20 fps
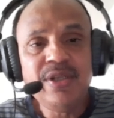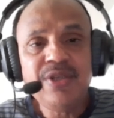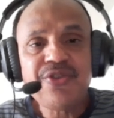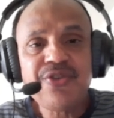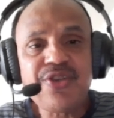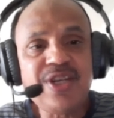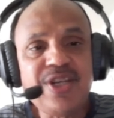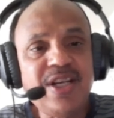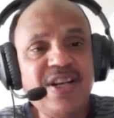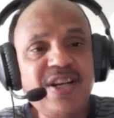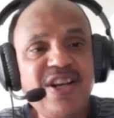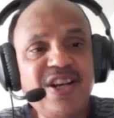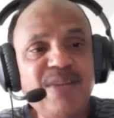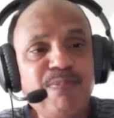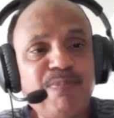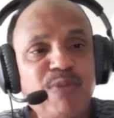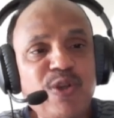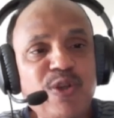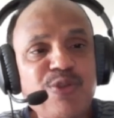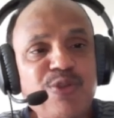steel
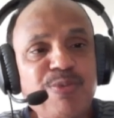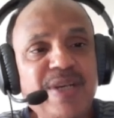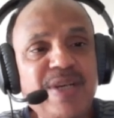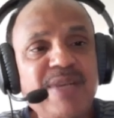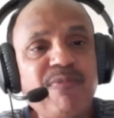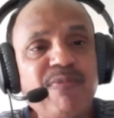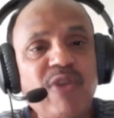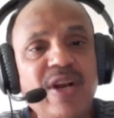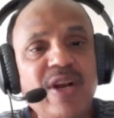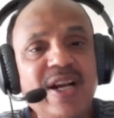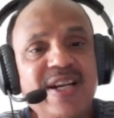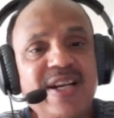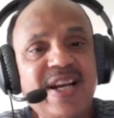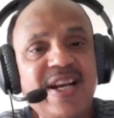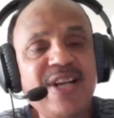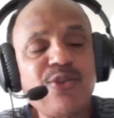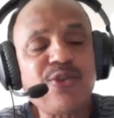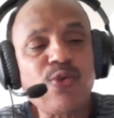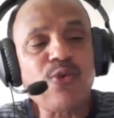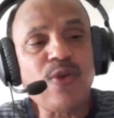reinforcement for one
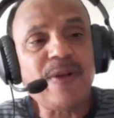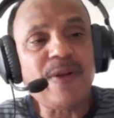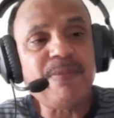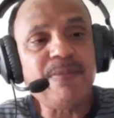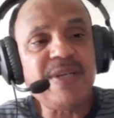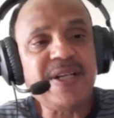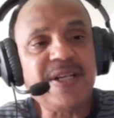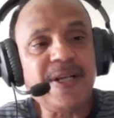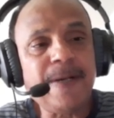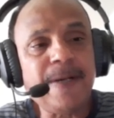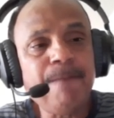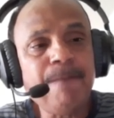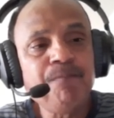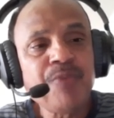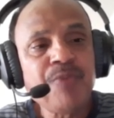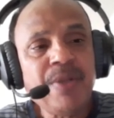hundred square meter.